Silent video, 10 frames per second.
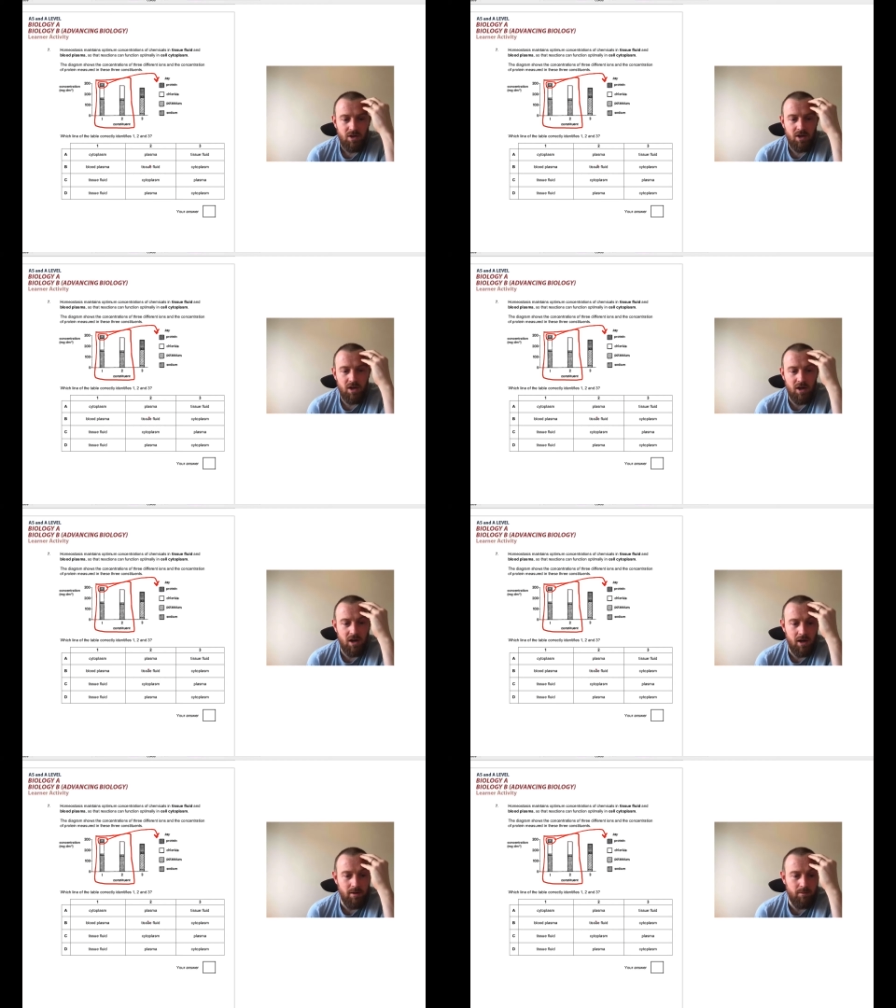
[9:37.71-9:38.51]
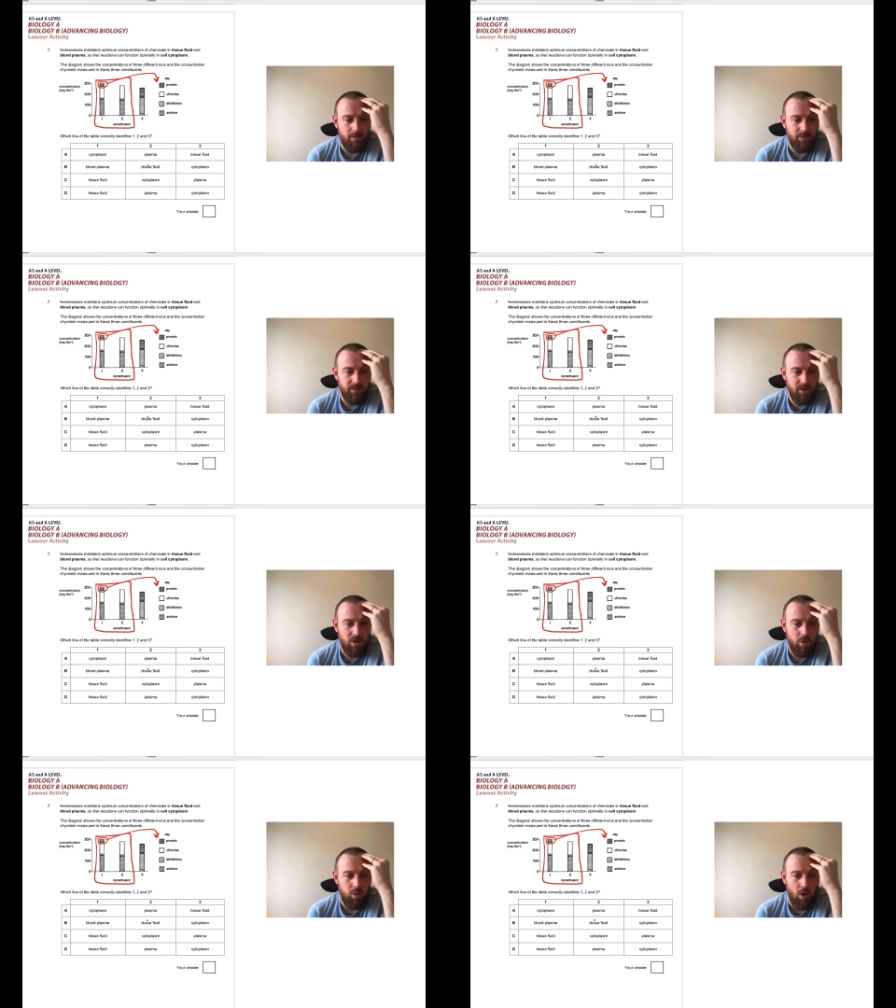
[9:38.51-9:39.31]

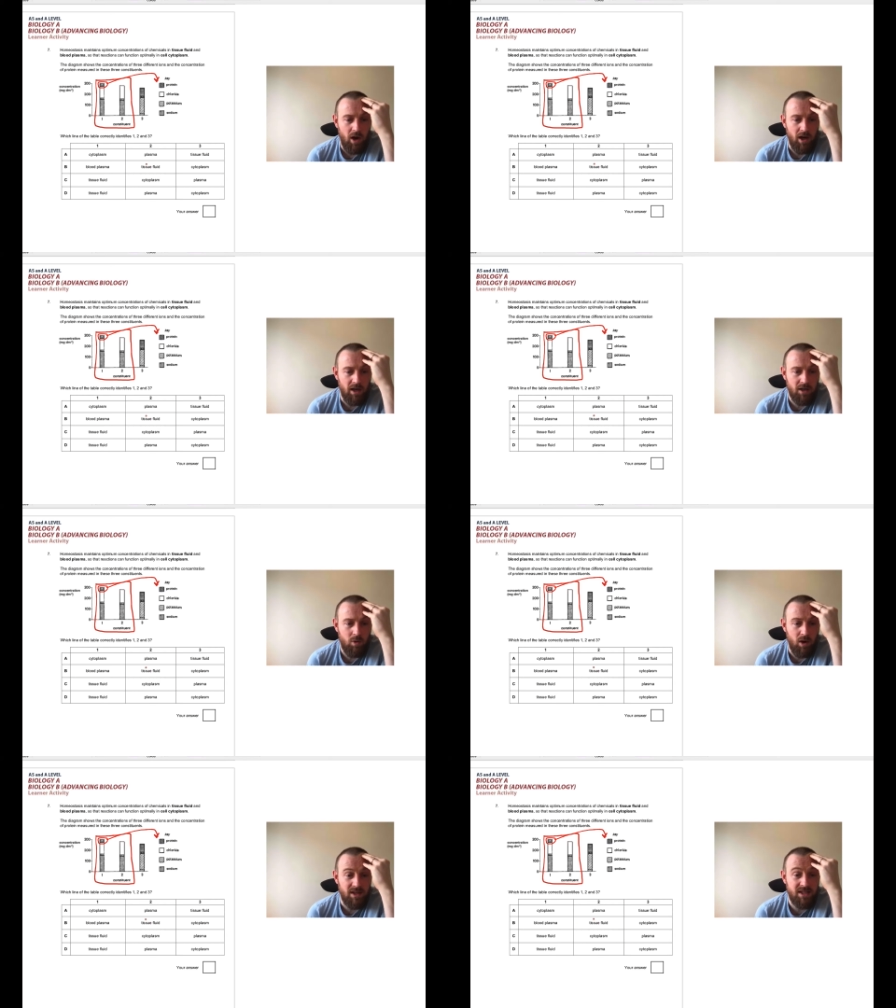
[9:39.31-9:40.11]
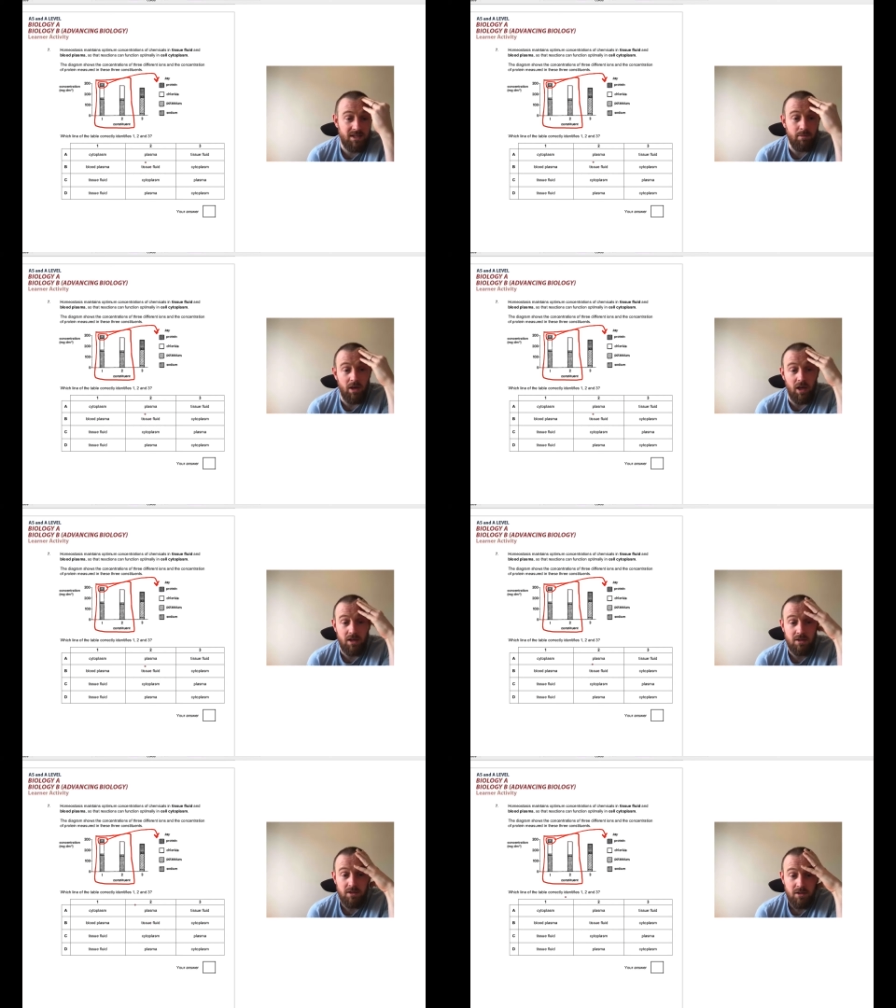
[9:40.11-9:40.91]
quite similar?
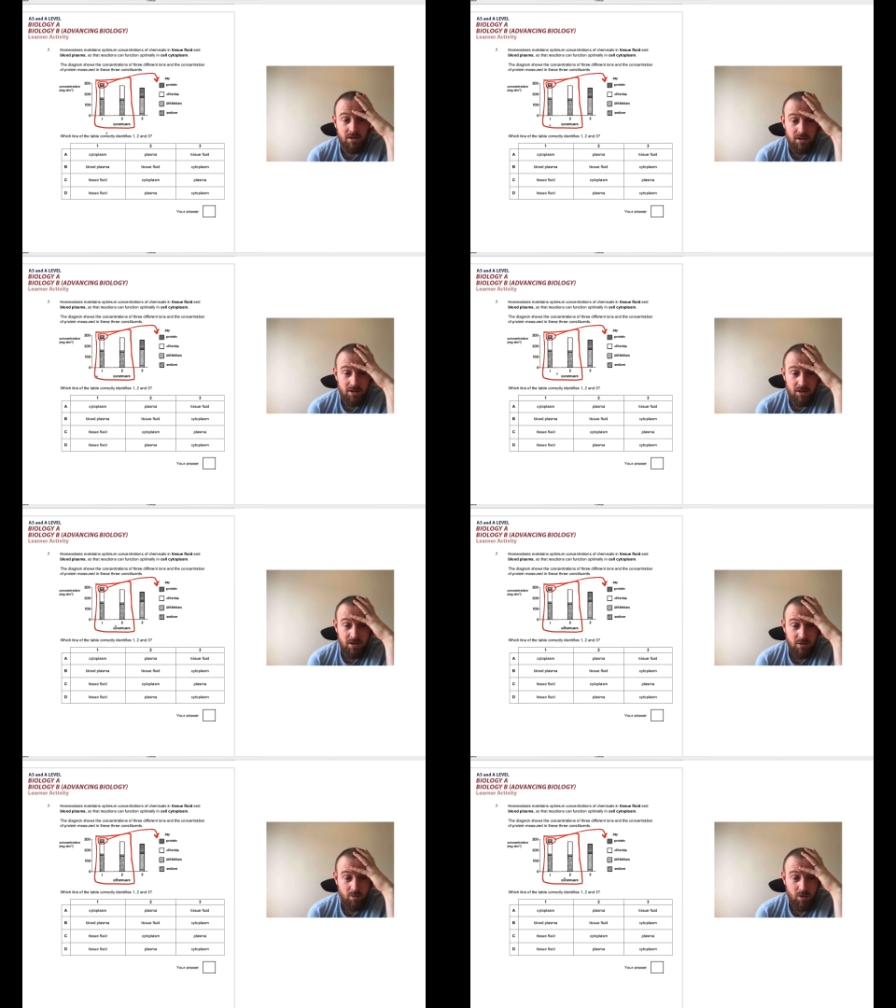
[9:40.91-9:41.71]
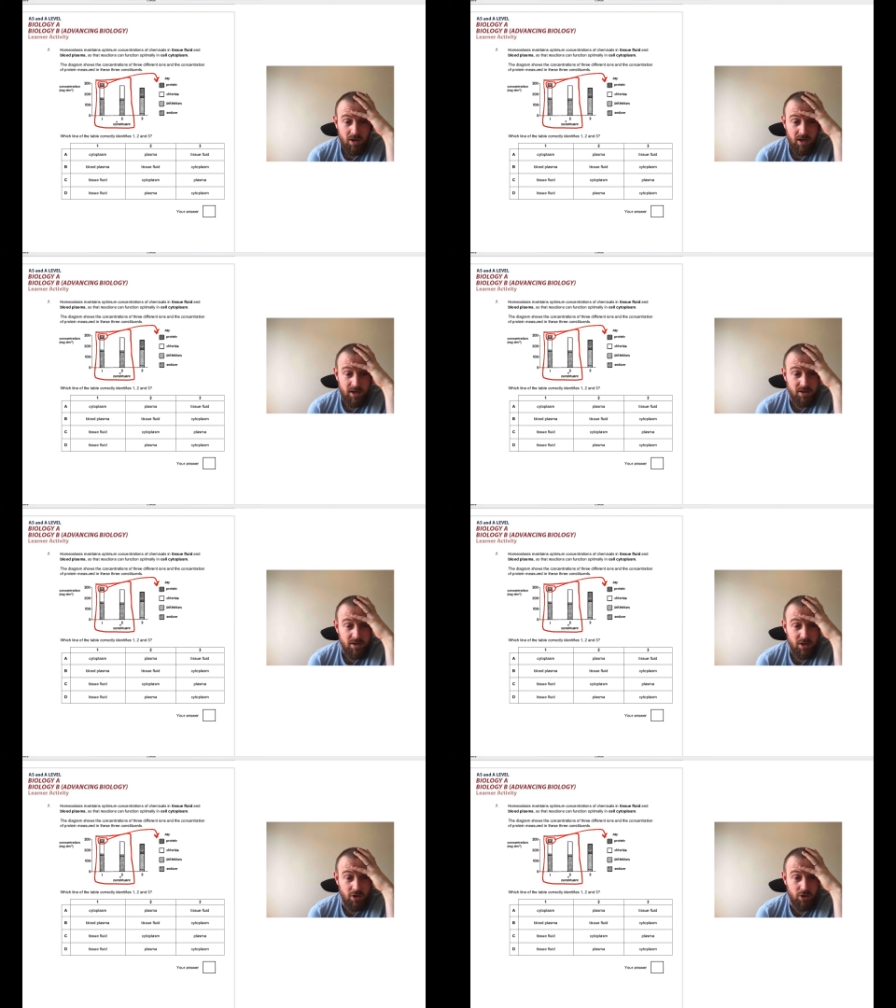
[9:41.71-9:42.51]
1 and
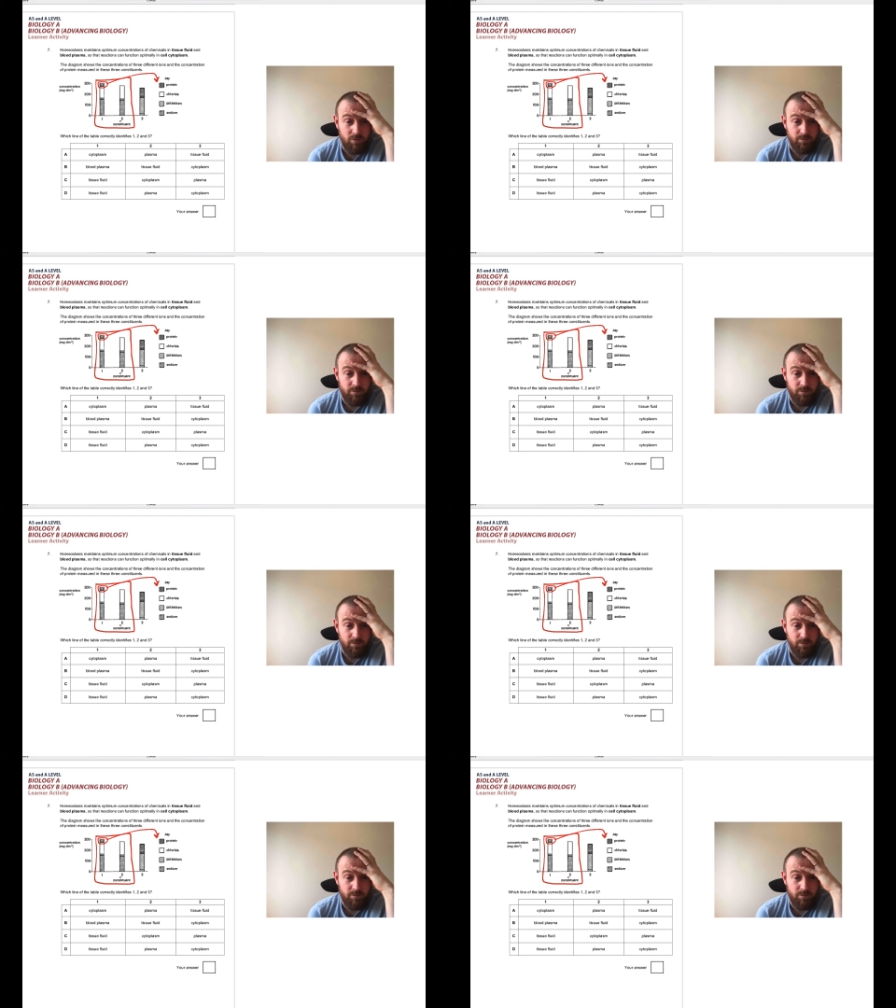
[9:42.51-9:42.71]
2.